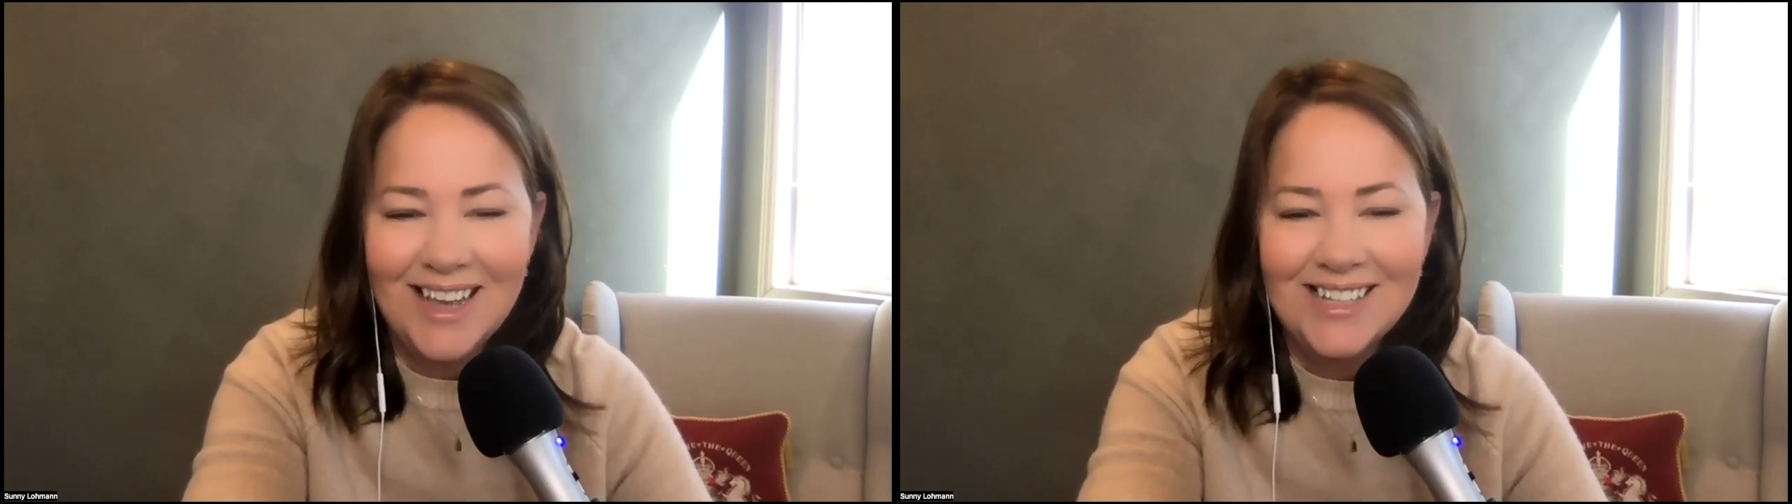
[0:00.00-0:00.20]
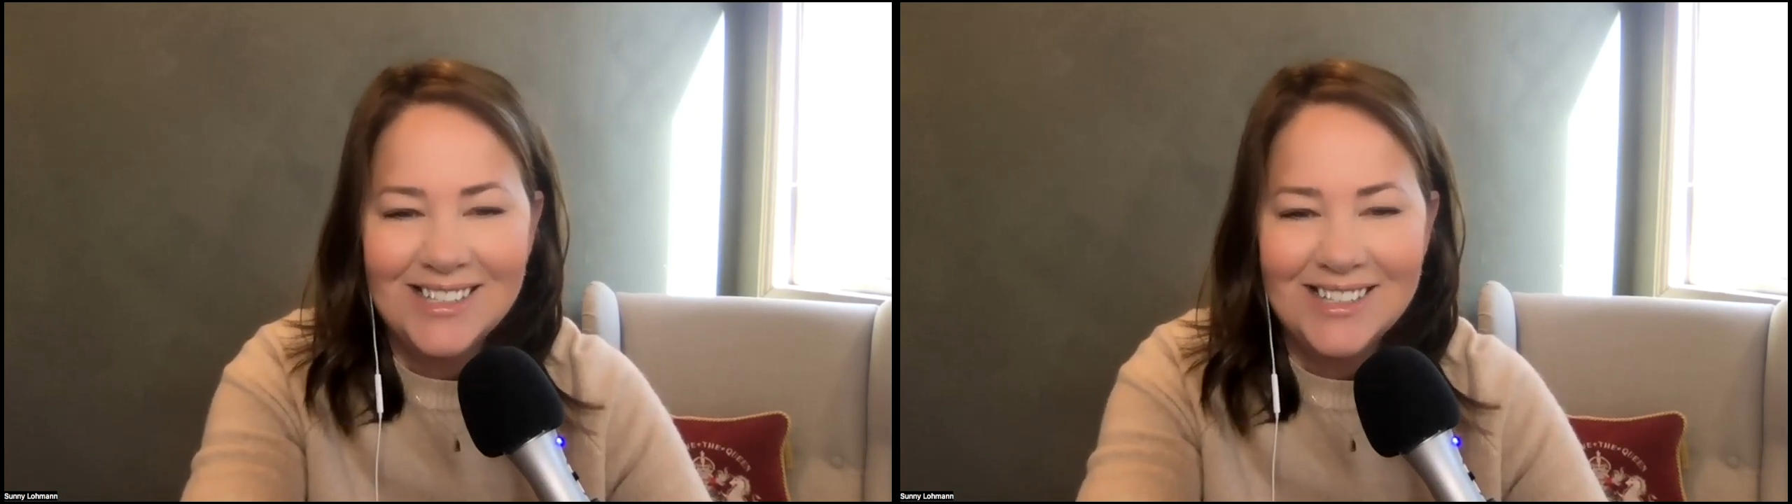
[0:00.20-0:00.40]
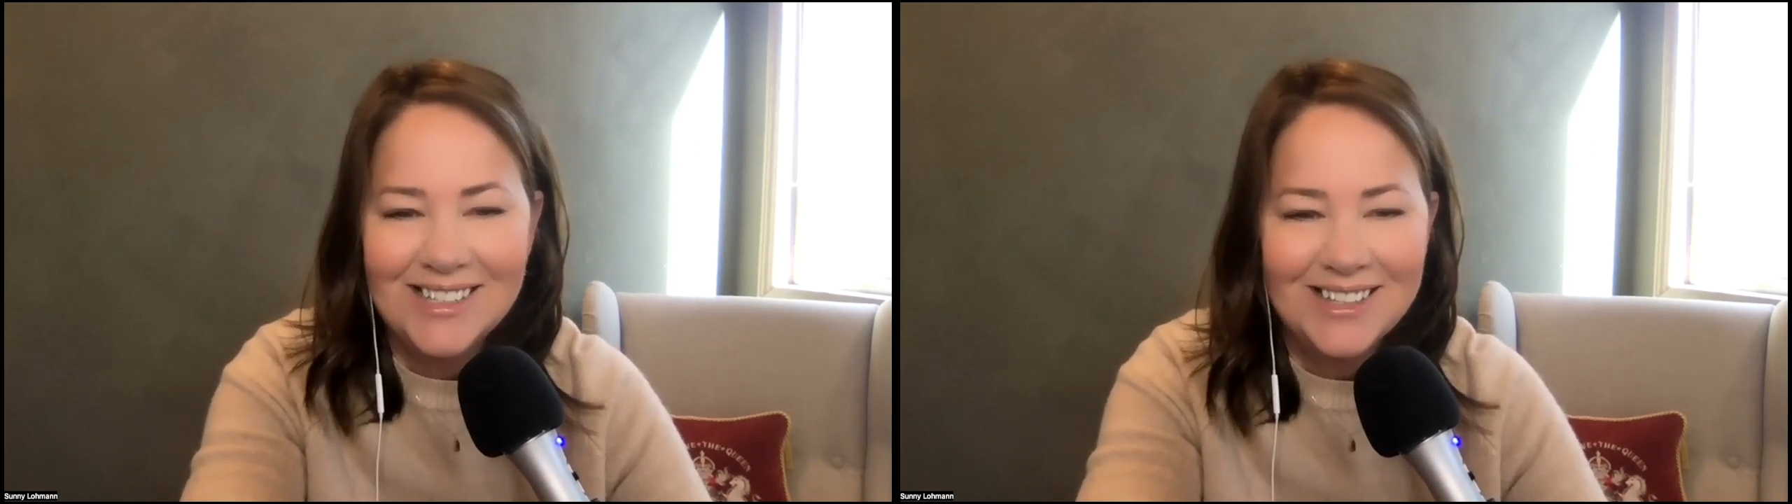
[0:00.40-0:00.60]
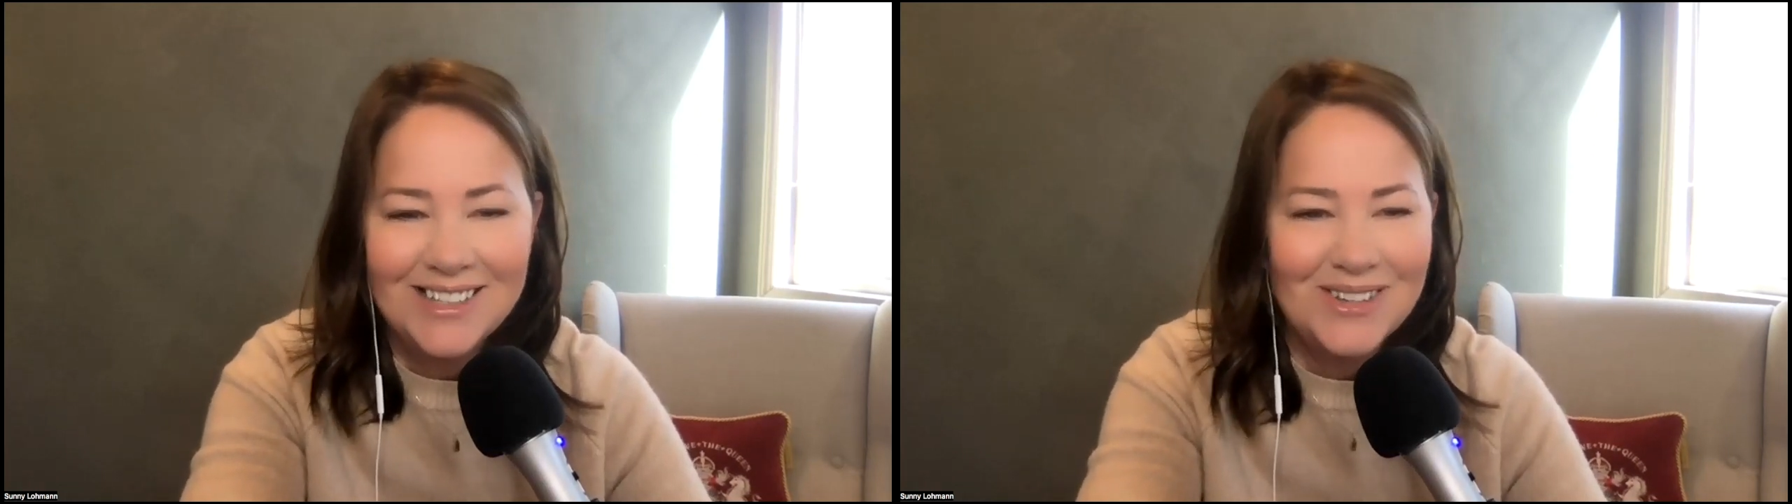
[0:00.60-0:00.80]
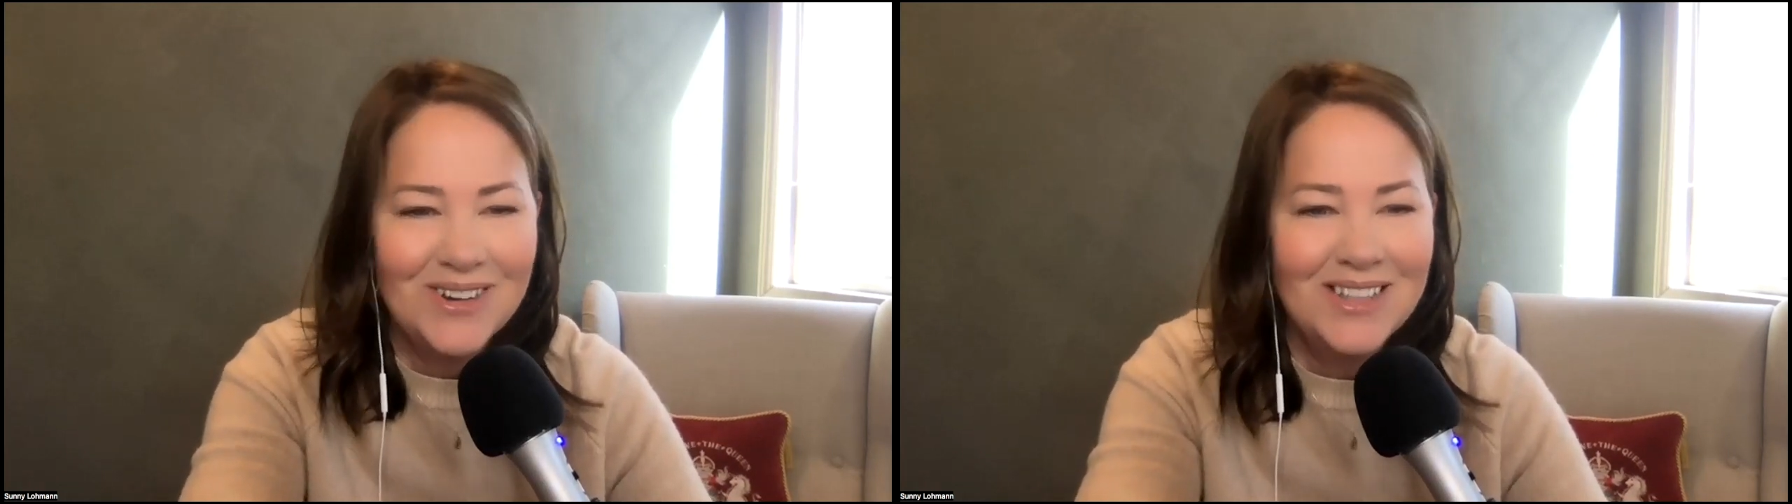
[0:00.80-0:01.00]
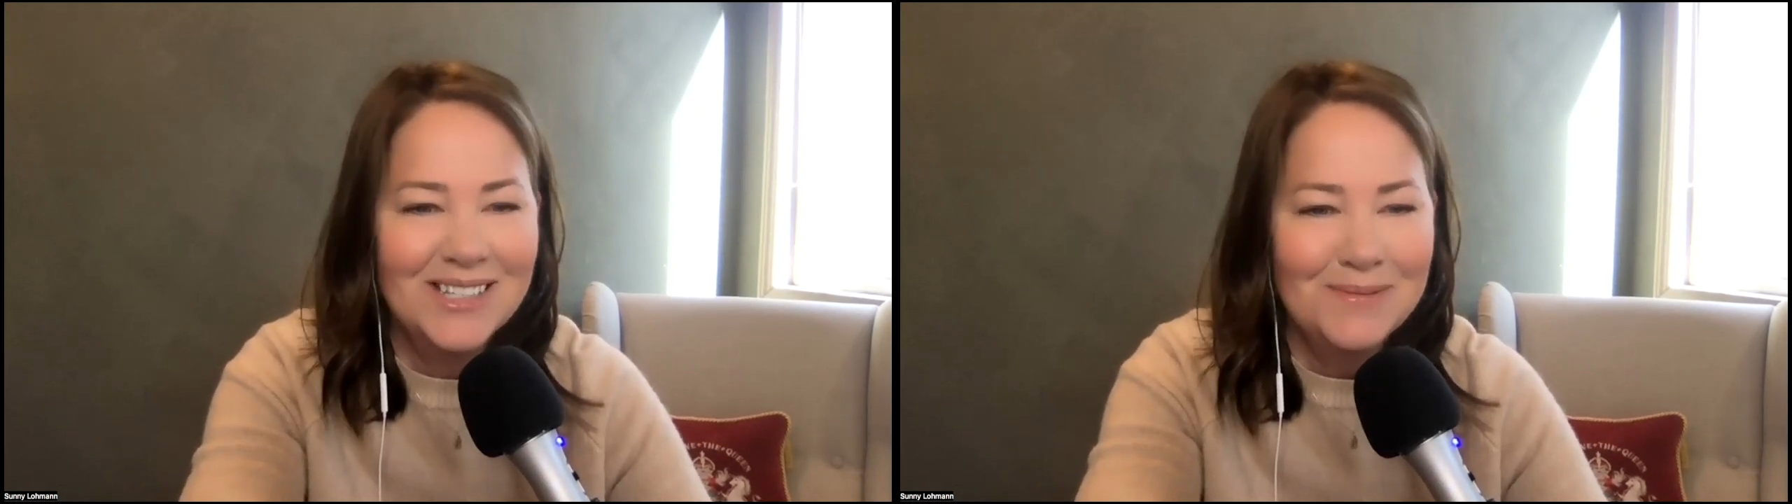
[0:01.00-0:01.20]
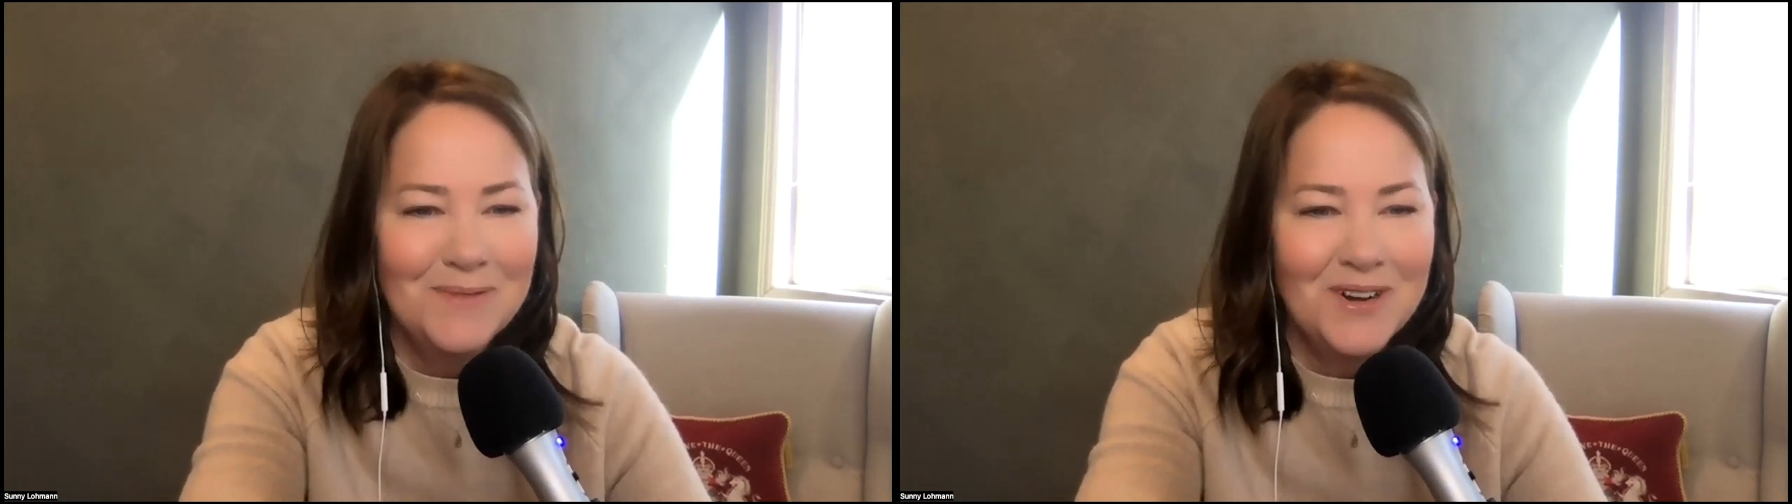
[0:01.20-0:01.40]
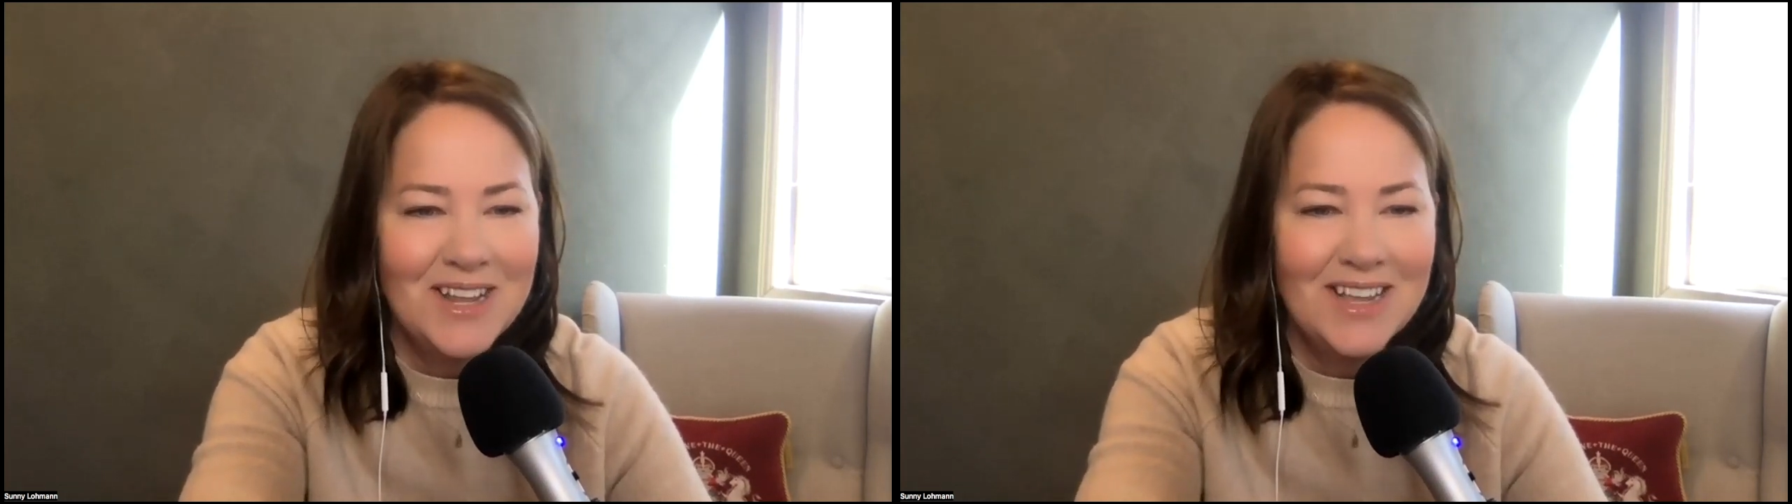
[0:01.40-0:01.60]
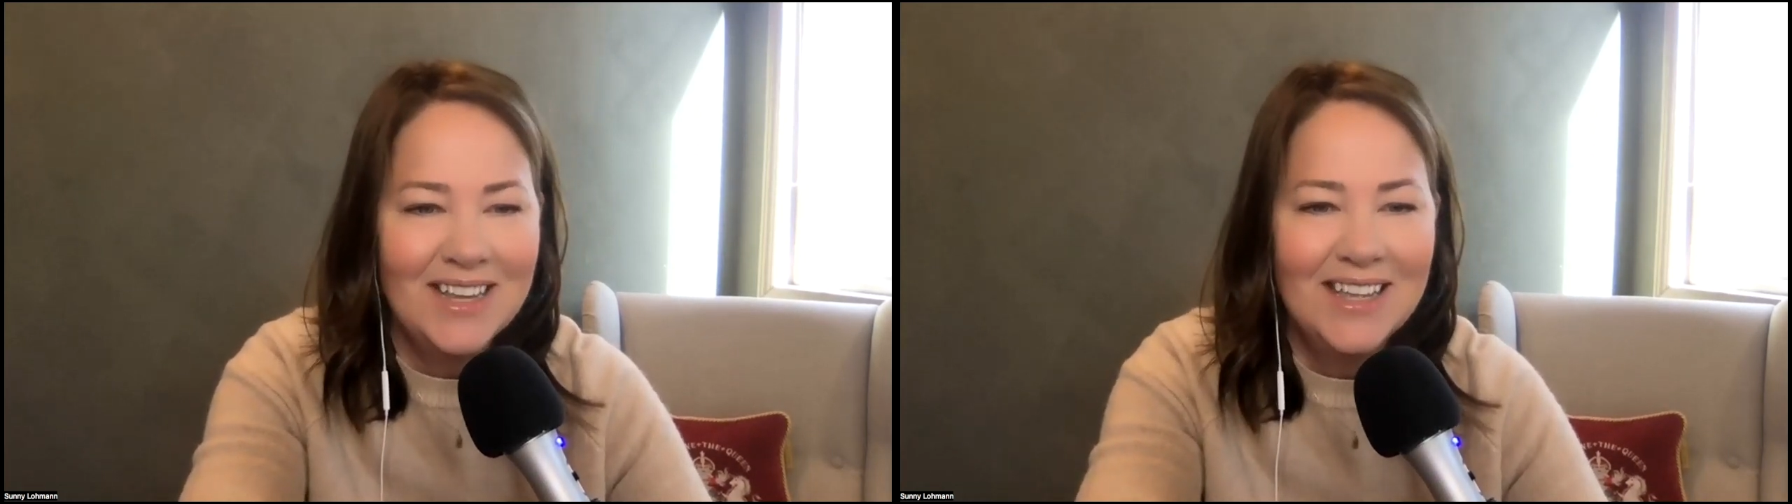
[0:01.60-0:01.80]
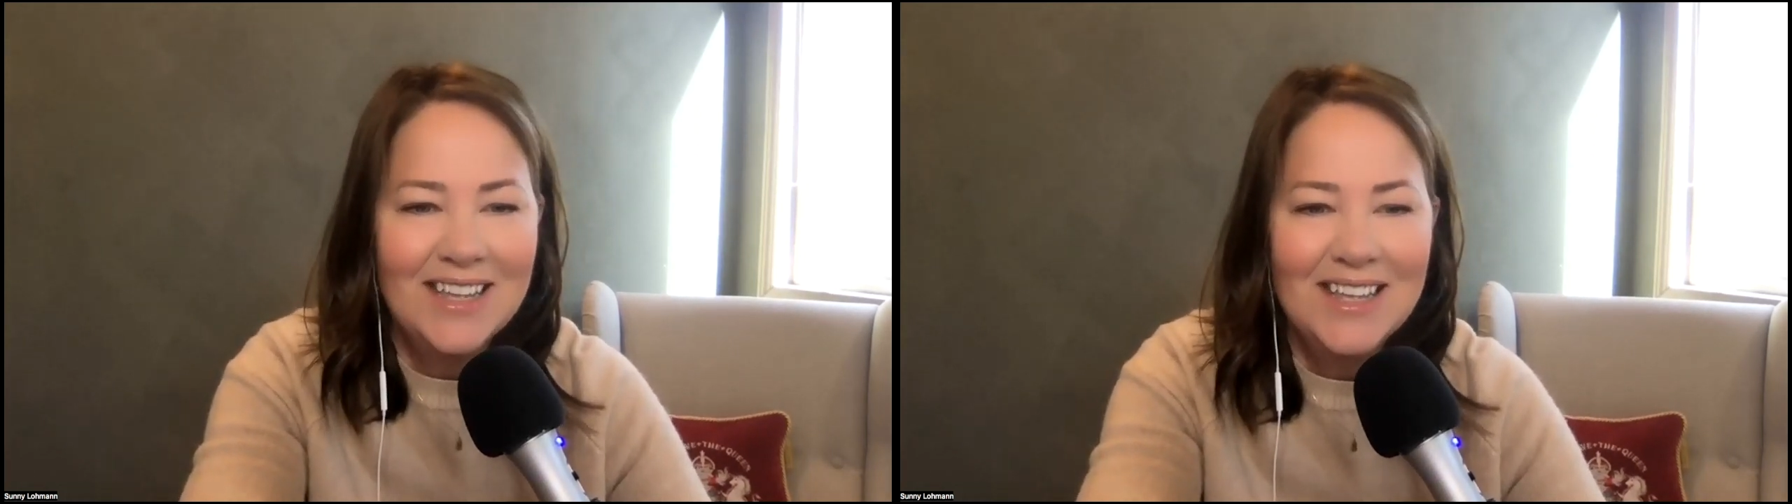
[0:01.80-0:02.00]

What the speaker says: I saw this story this morning